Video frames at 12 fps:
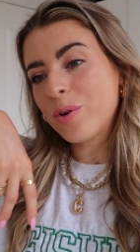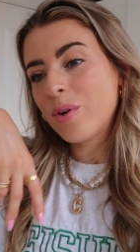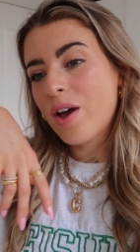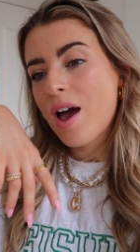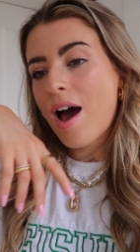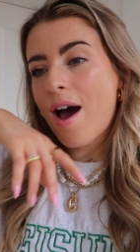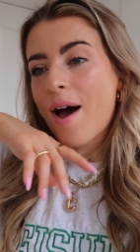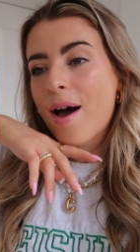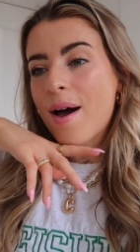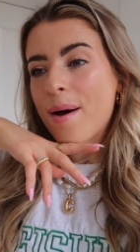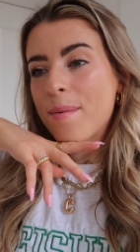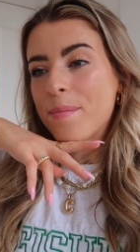So
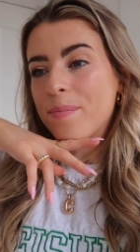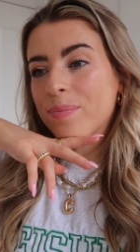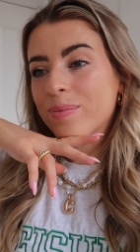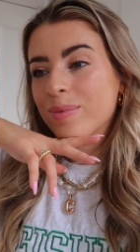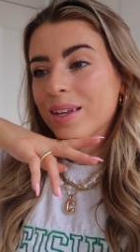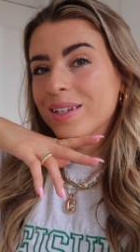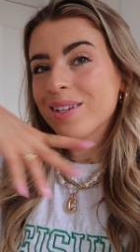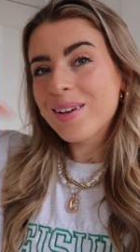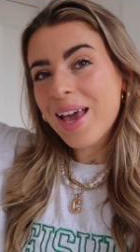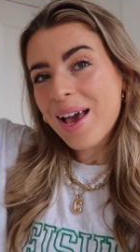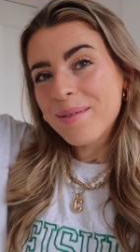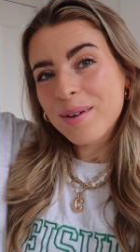
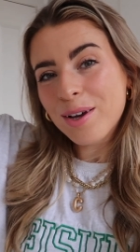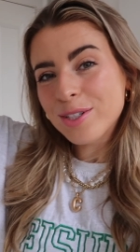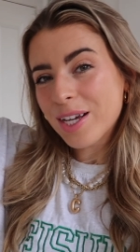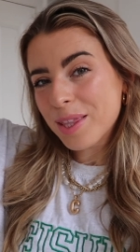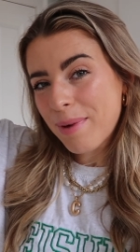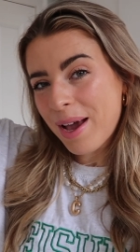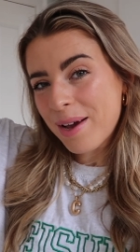yeah, go check them